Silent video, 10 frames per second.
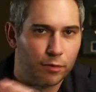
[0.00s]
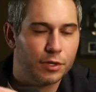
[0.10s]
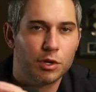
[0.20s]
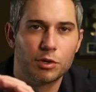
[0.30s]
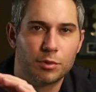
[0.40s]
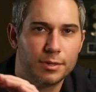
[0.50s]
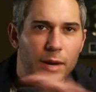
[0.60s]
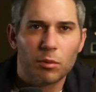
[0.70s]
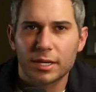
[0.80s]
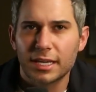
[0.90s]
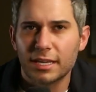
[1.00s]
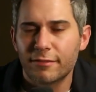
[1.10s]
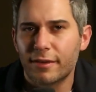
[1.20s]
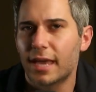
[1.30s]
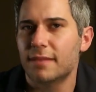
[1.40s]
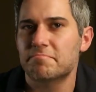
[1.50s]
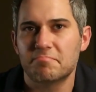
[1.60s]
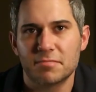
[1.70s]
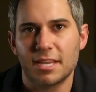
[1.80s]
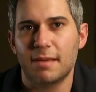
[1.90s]
Or if you go to a networking event,
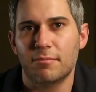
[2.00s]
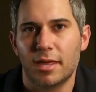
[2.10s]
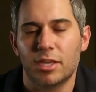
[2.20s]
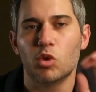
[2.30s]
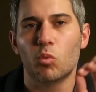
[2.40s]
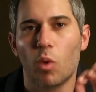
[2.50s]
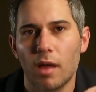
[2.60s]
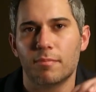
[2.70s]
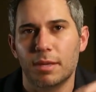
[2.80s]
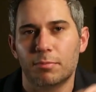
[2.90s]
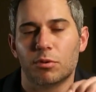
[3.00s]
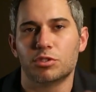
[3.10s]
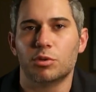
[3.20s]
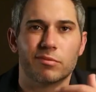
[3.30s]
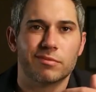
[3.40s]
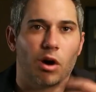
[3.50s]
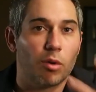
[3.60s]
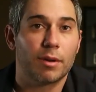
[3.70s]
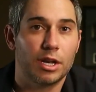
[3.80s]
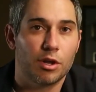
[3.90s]
same thing. You want people to
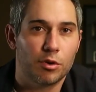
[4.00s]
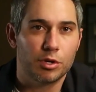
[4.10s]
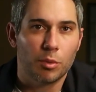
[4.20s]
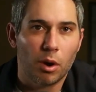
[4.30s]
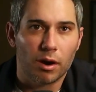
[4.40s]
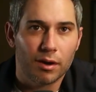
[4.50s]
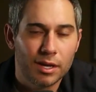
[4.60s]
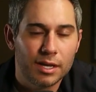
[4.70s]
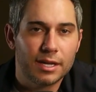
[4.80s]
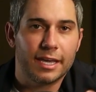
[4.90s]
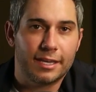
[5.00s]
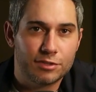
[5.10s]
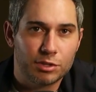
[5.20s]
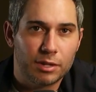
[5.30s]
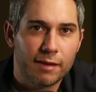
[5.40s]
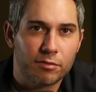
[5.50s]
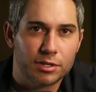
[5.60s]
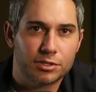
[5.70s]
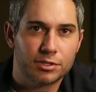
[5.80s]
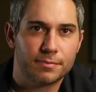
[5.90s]
already know who you are. It gives you
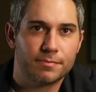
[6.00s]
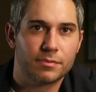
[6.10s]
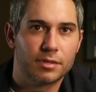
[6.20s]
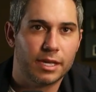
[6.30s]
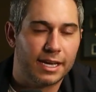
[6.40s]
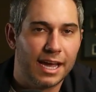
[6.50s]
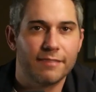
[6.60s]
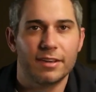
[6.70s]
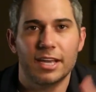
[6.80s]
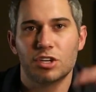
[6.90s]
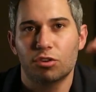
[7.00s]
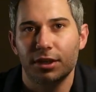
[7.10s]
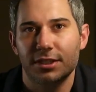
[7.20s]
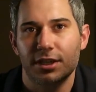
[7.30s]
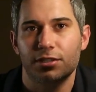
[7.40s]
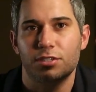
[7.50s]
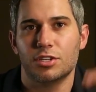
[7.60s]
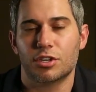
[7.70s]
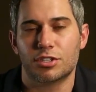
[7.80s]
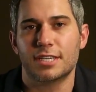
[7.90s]
leverage. It kind of increases
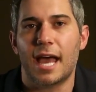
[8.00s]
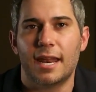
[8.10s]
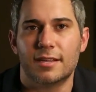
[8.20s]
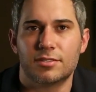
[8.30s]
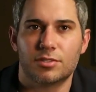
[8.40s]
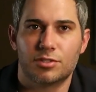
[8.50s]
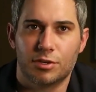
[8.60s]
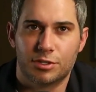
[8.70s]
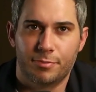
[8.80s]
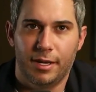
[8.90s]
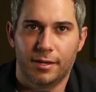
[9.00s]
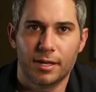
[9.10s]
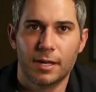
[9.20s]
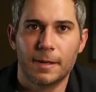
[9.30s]
your status, so to speak.